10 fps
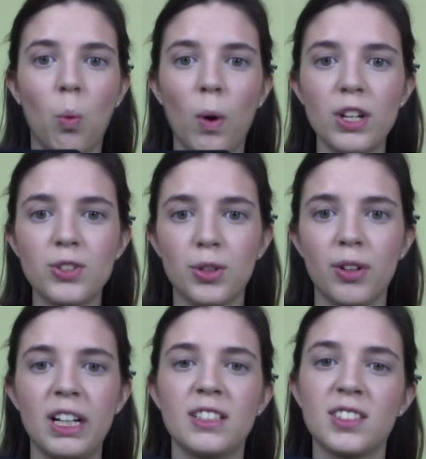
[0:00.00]

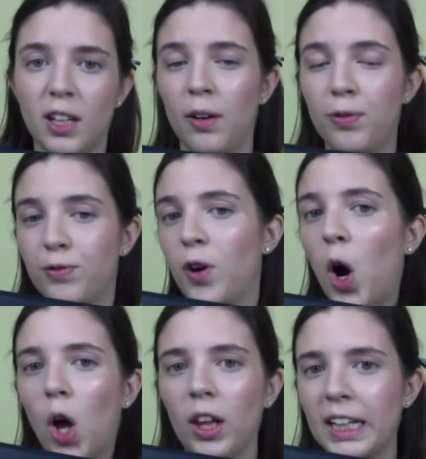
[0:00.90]
wintry,
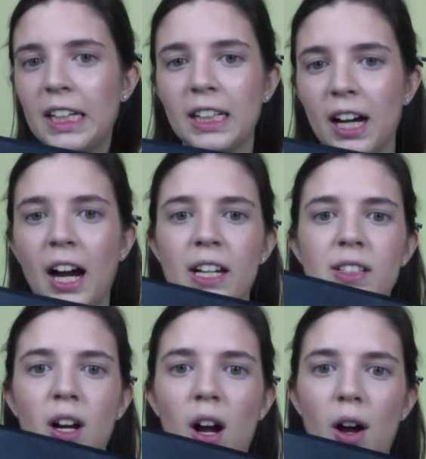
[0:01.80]
fall-y
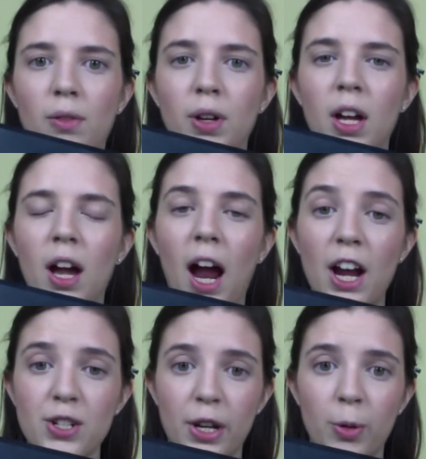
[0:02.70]
kind of
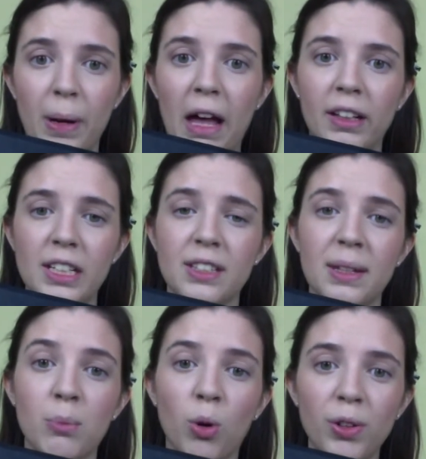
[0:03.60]
eyeshadow palette is
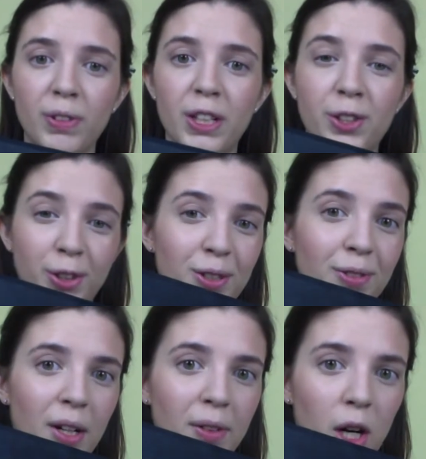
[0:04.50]
the Morphe
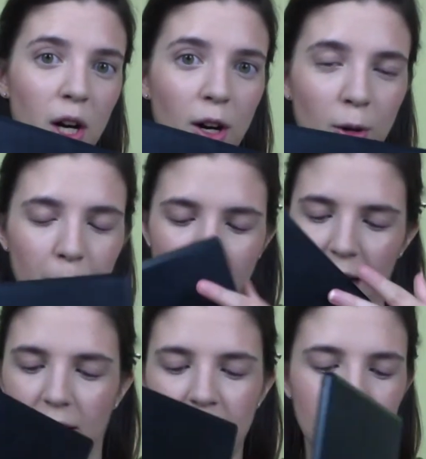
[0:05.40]
35O
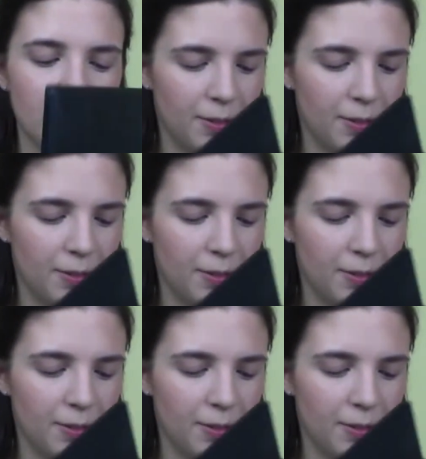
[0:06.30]
palette.